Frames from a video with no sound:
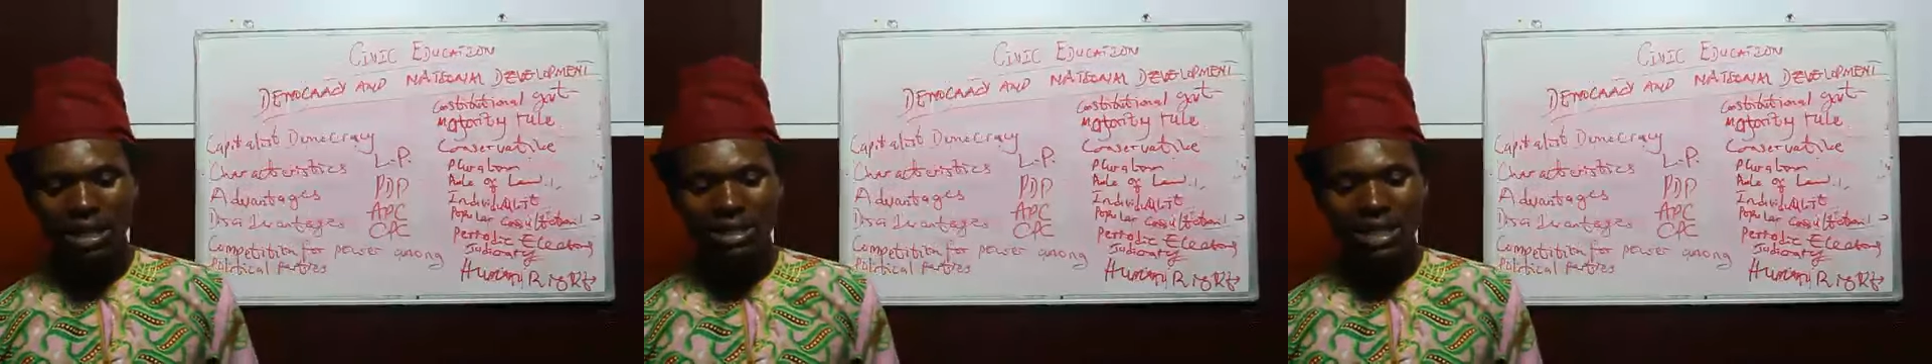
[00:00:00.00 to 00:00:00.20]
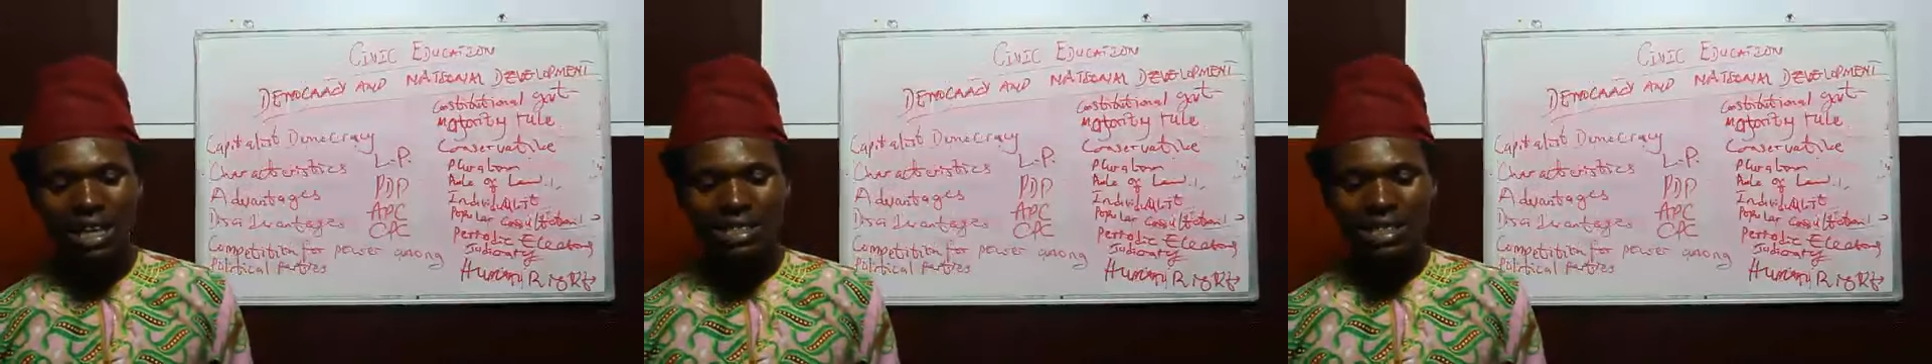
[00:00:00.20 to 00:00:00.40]

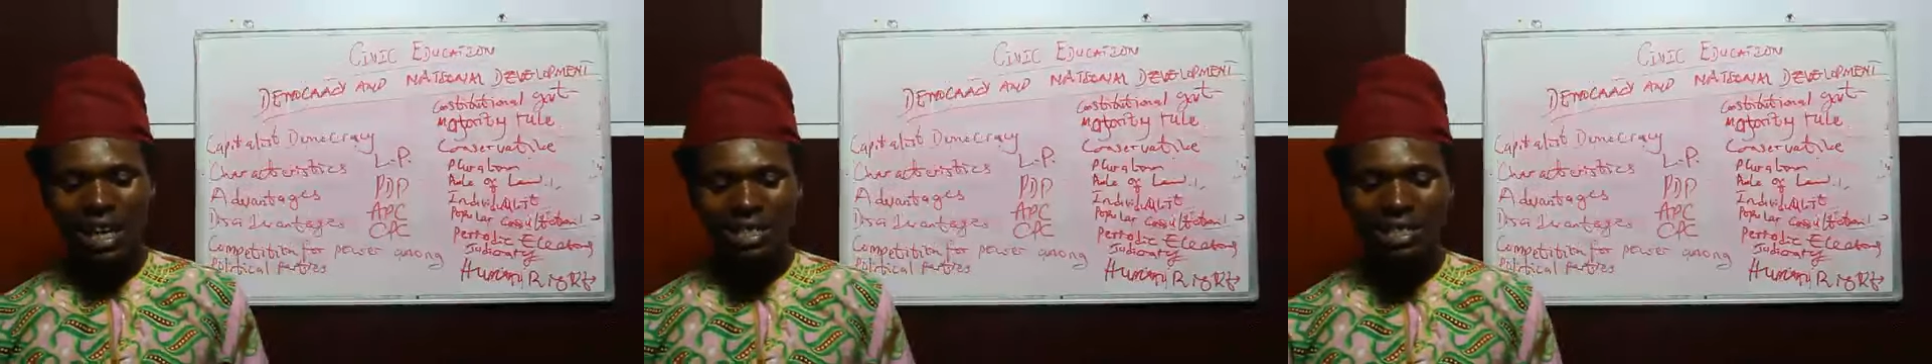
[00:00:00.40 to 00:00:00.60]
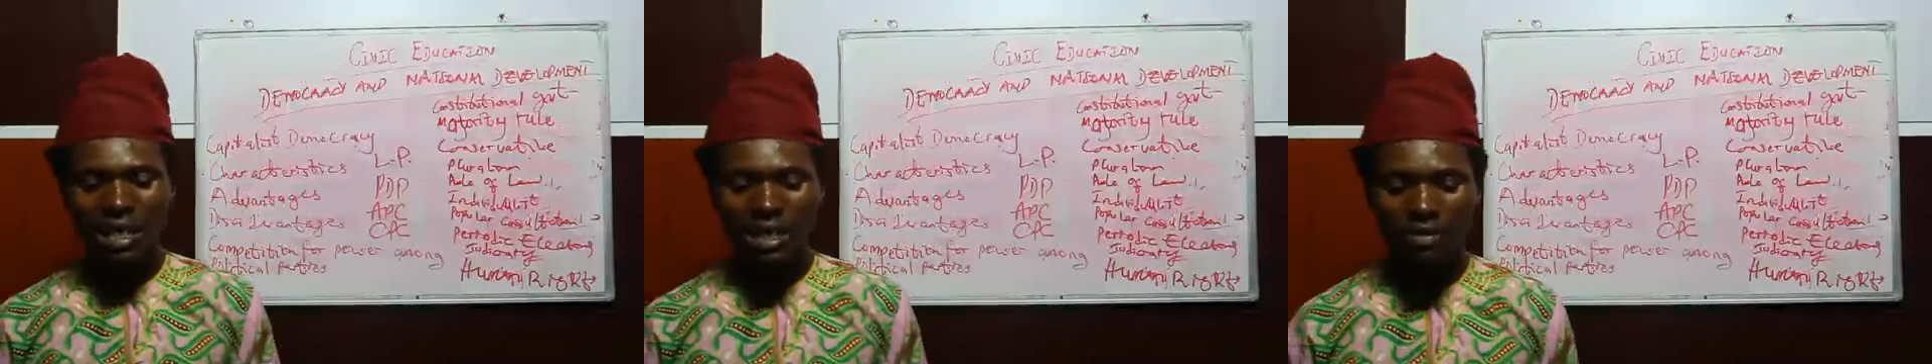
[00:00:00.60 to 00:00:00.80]
that has
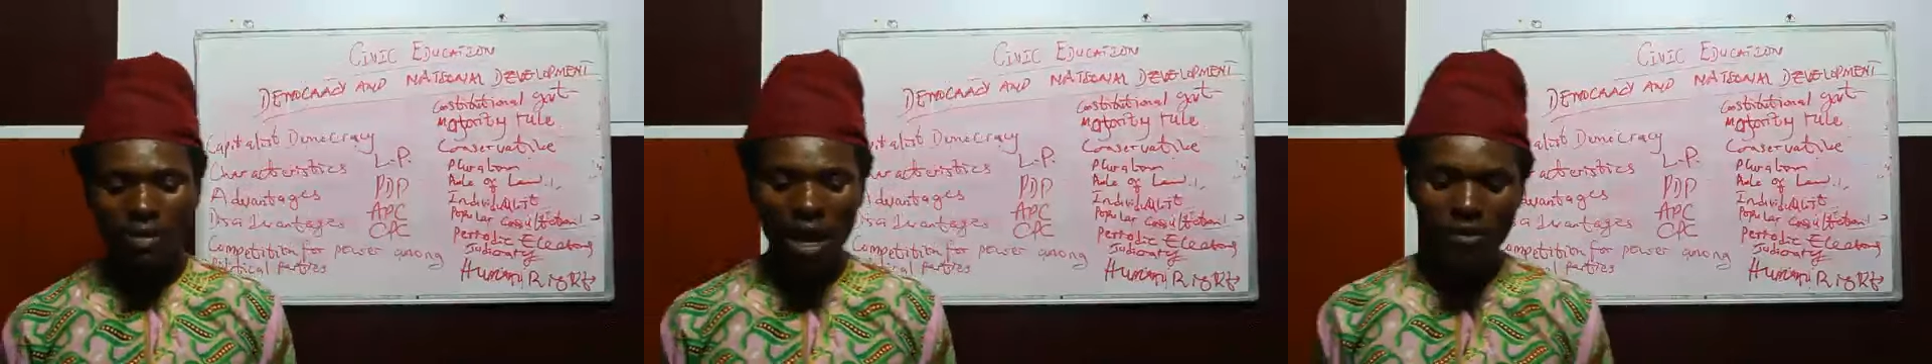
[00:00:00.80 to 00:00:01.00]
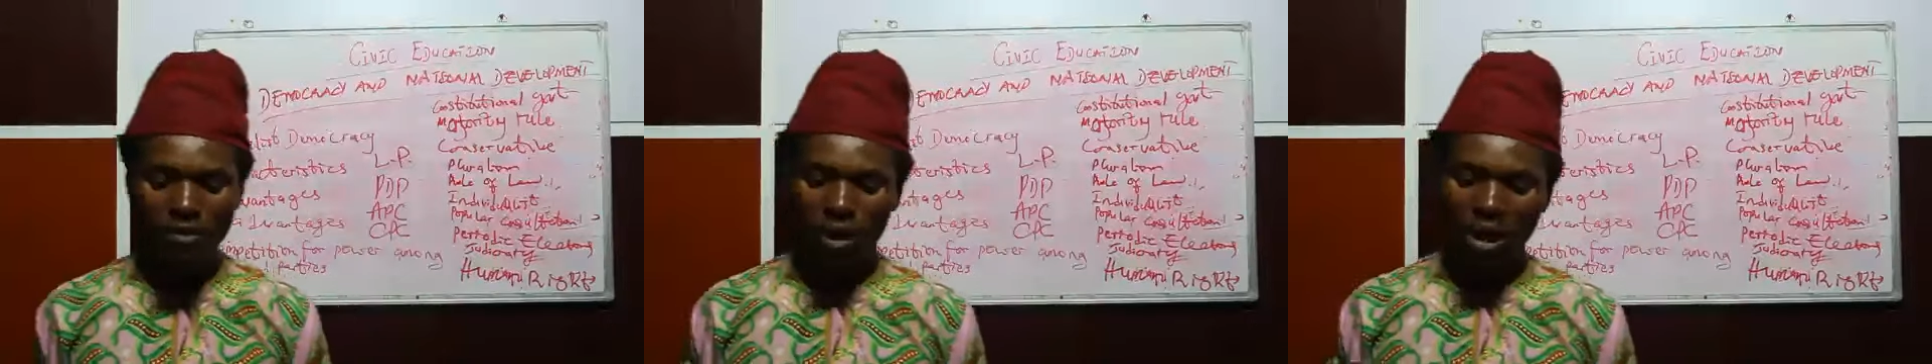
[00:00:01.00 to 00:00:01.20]
candidates
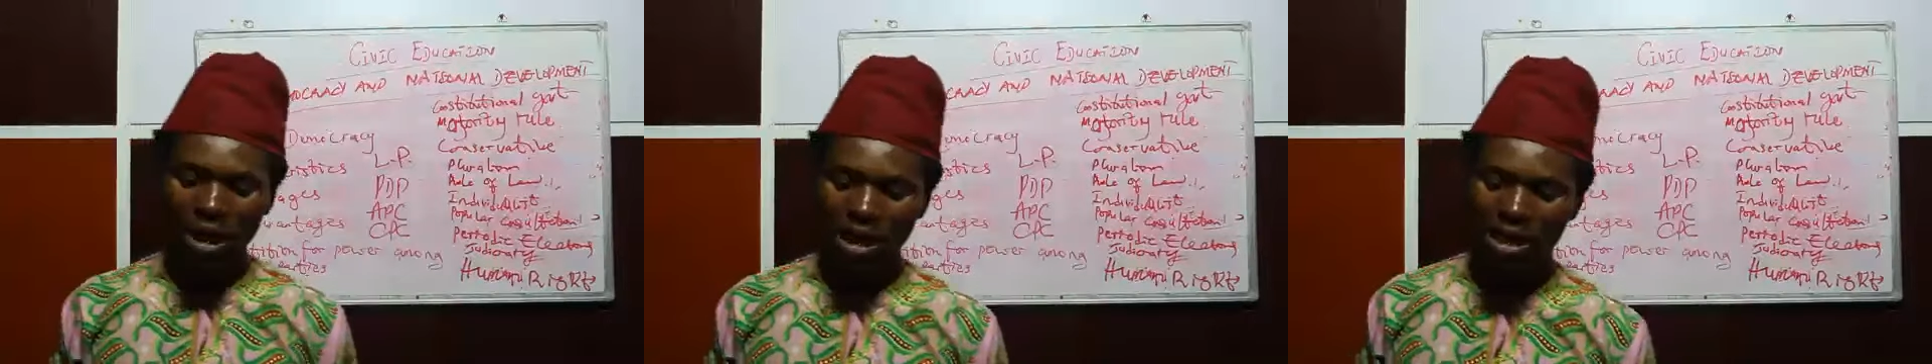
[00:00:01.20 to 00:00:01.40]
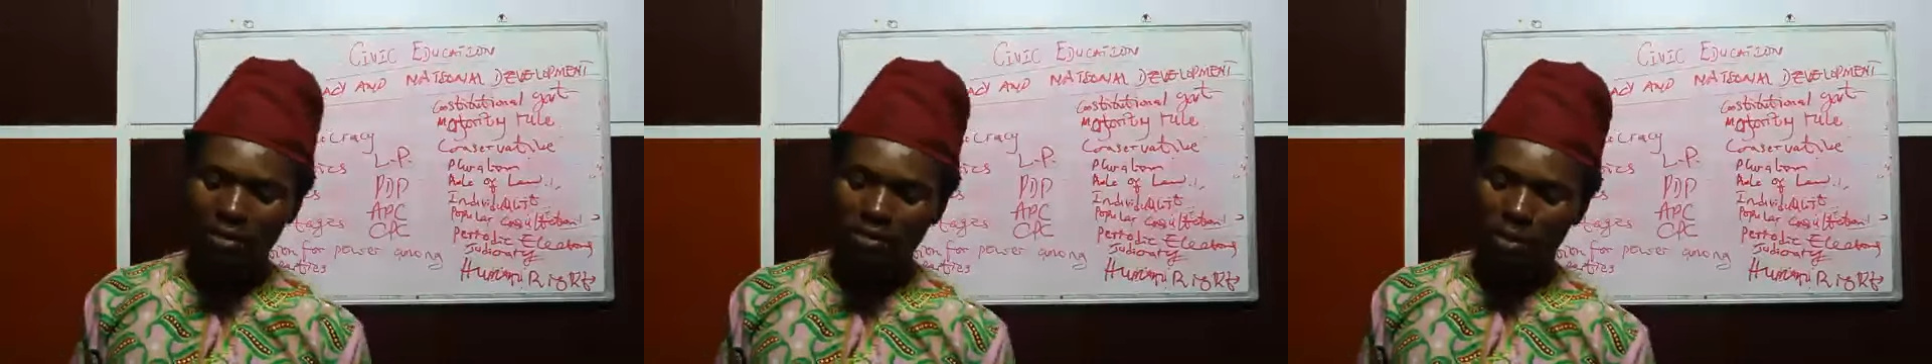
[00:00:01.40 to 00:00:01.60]
vying for
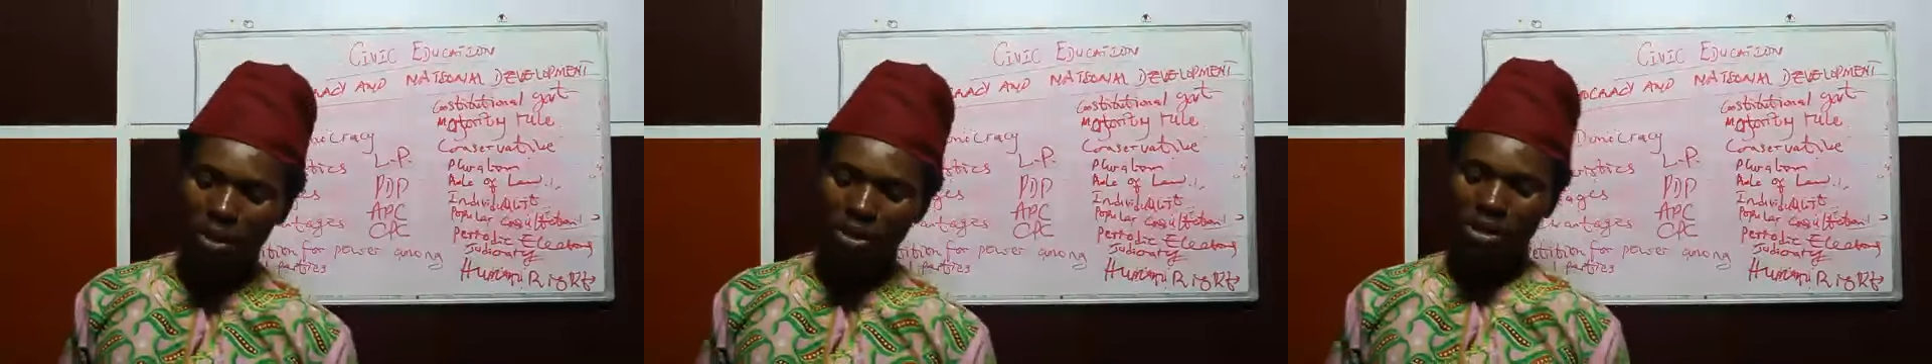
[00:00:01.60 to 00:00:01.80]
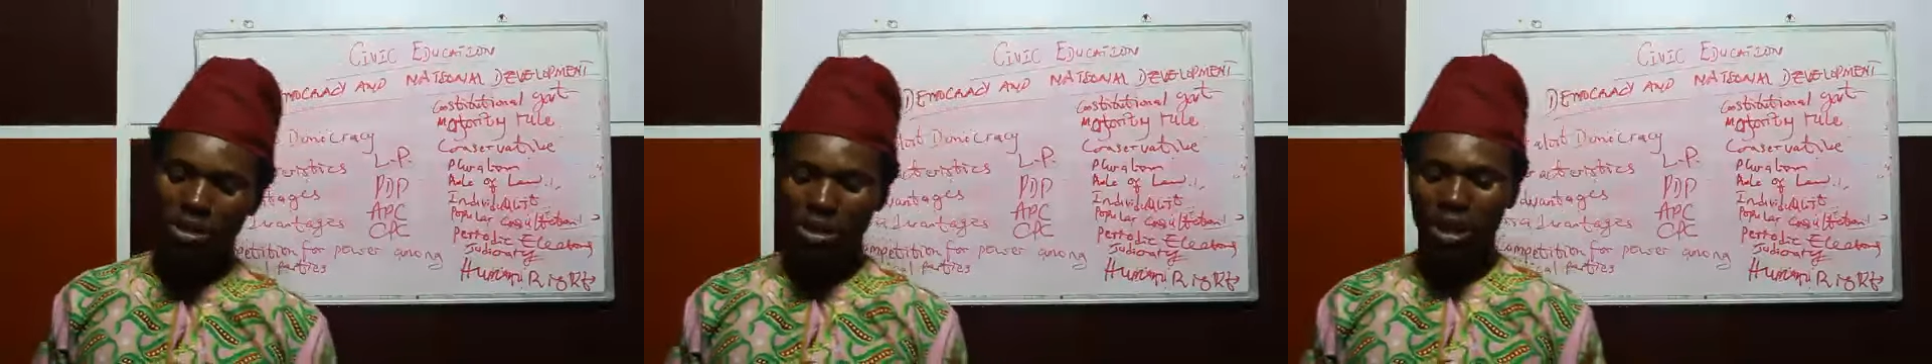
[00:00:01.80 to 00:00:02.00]
elective
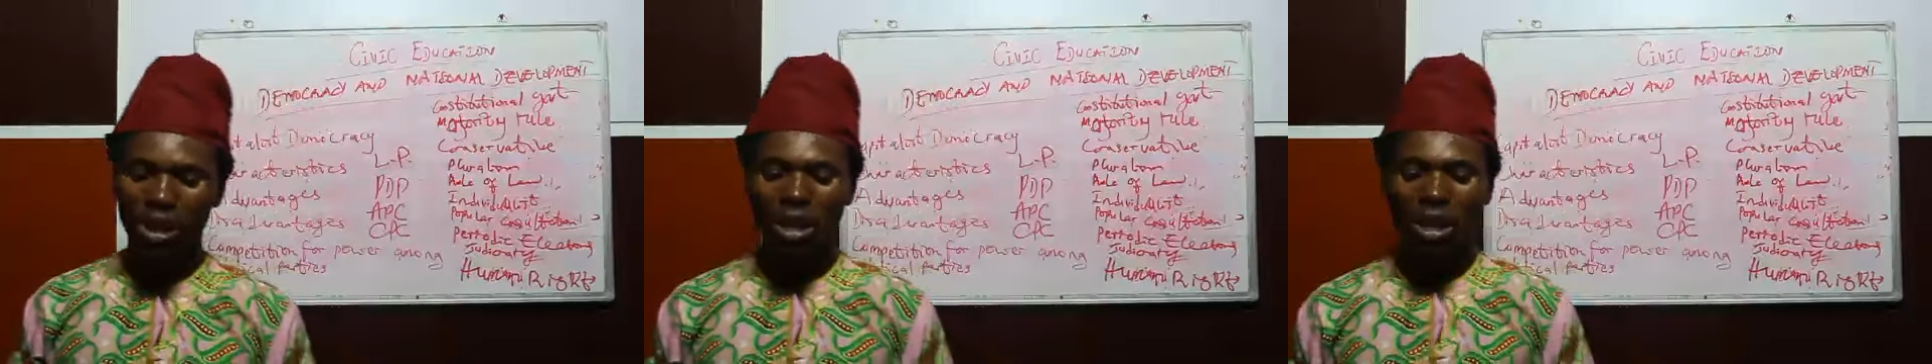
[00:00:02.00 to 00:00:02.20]
votes